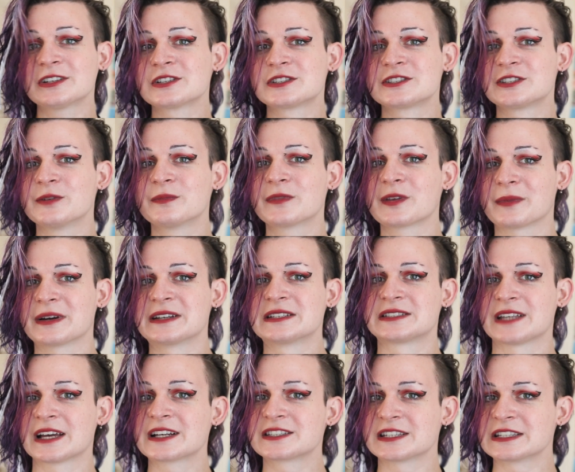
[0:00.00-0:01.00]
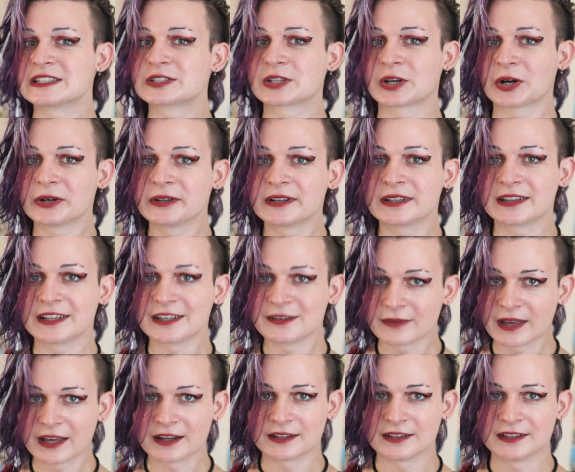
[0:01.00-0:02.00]
assumed that my sex is currently
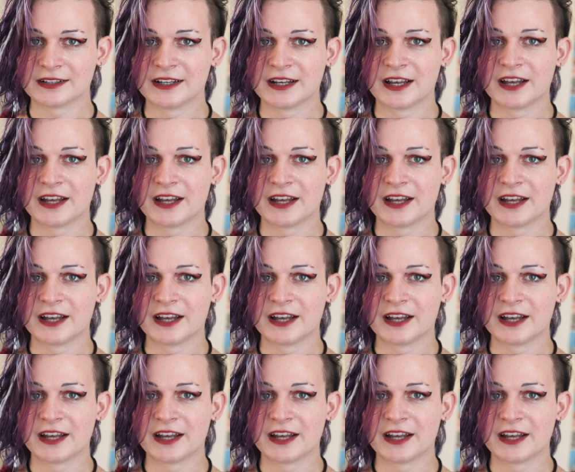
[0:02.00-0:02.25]
male,